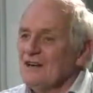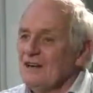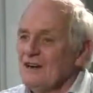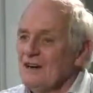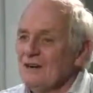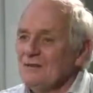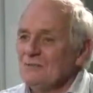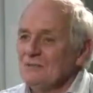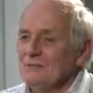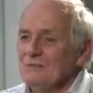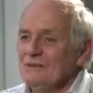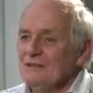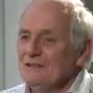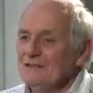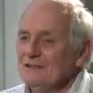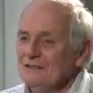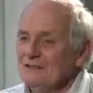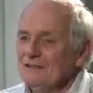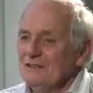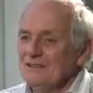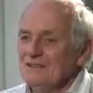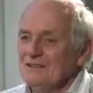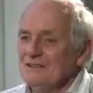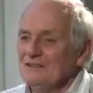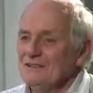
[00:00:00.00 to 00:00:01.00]
can't be
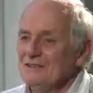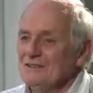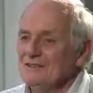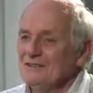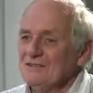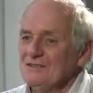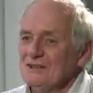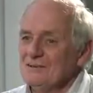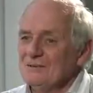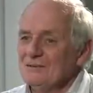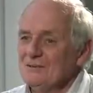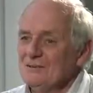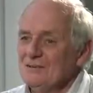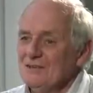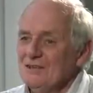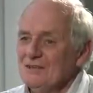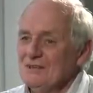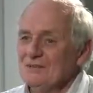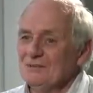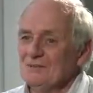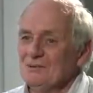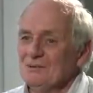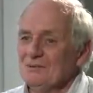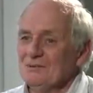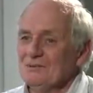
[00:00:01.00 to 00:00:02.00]
defined in terms of their
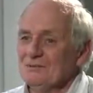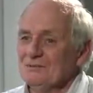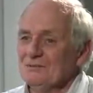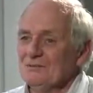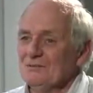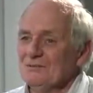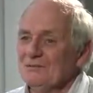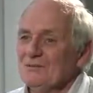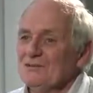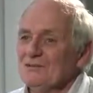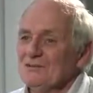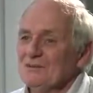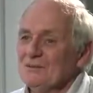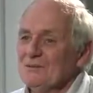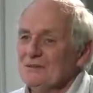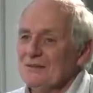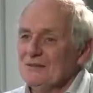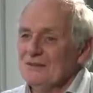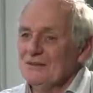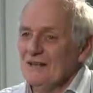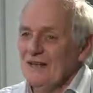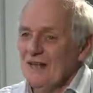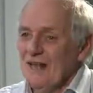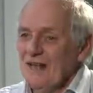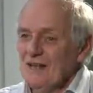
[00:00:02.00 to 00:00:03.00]
cause because we
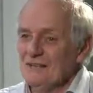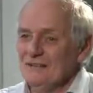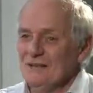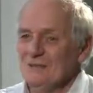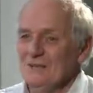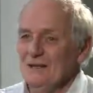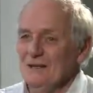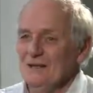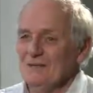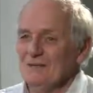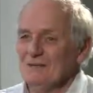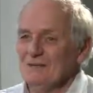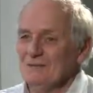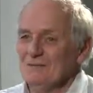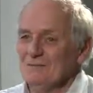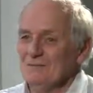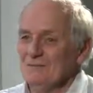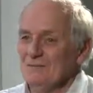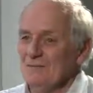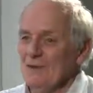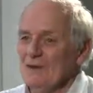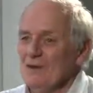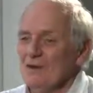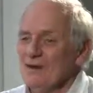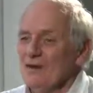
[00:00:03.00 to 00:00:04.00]
don't have a mechanism.